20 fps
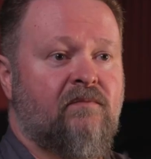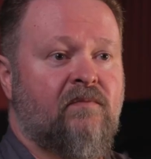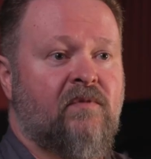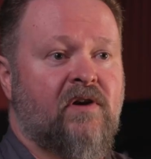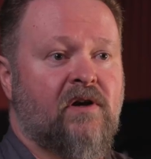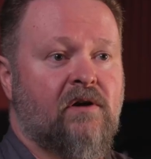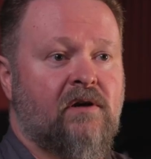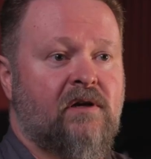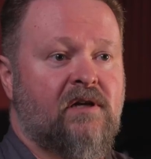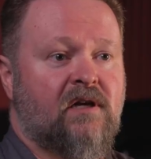
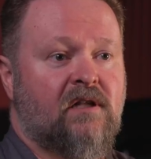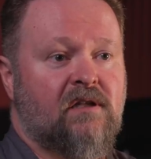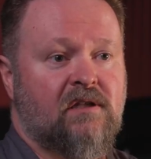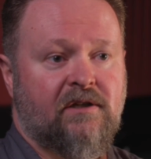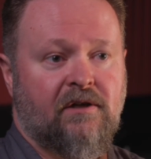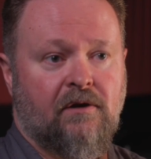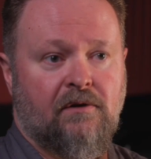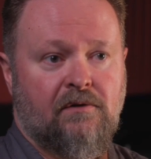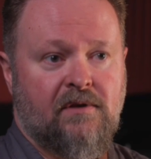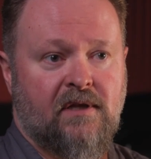very
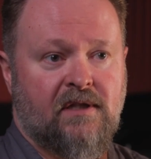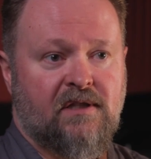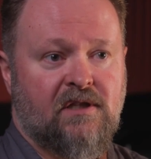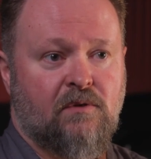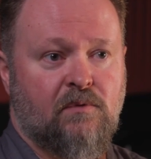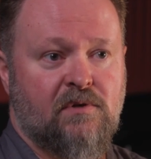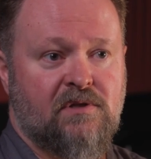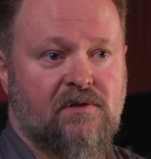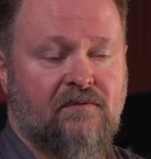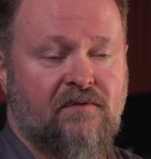clear that
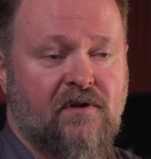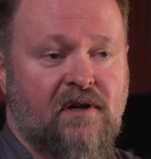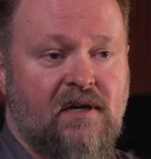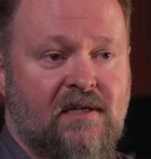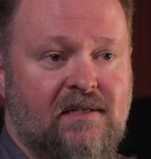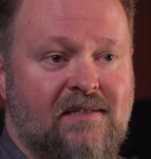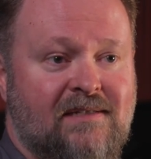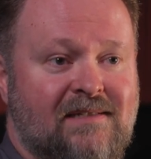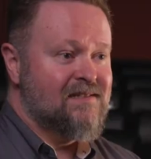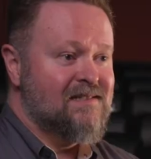there was a
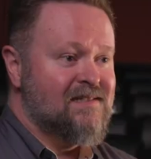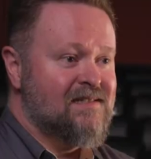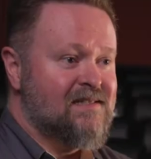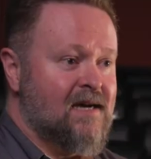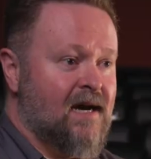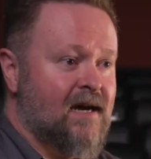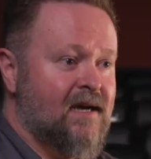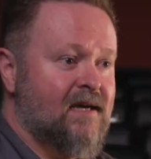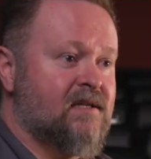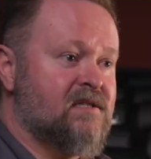very
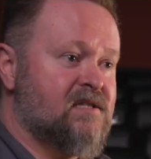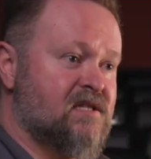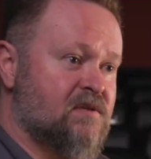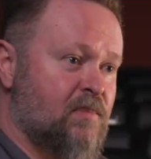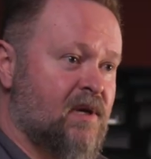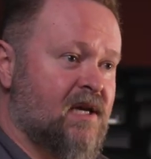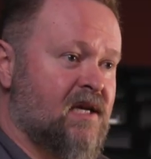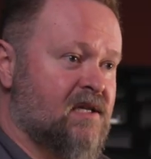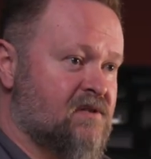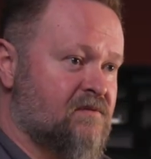tight
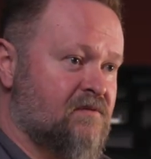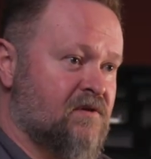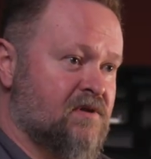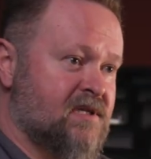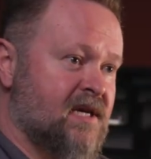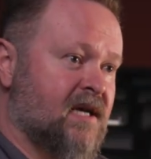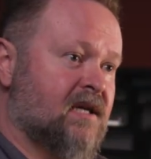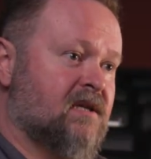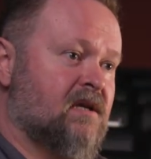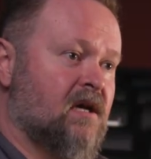space for
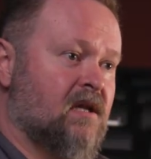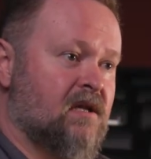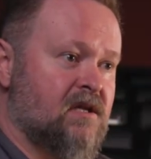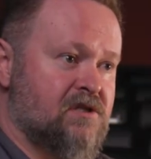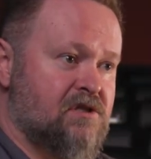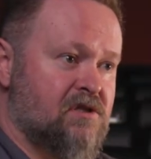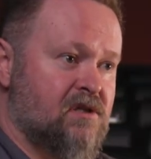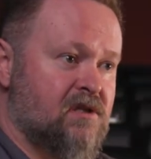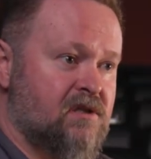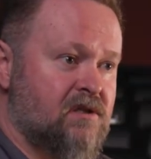
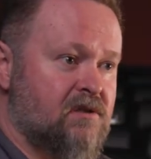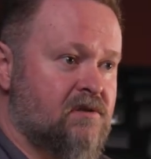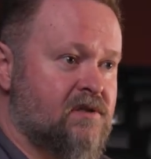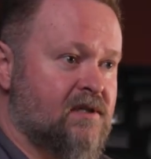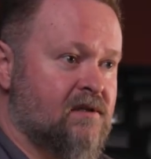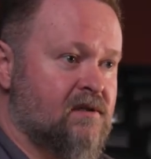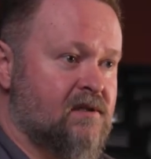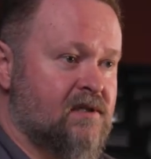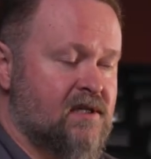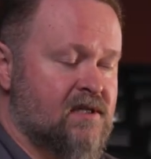technology and
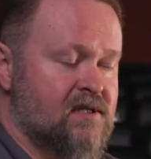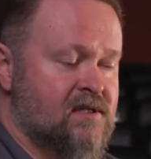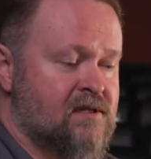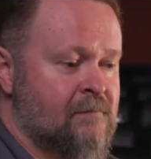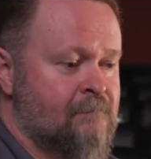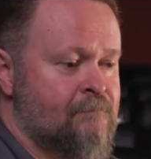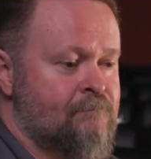utilities.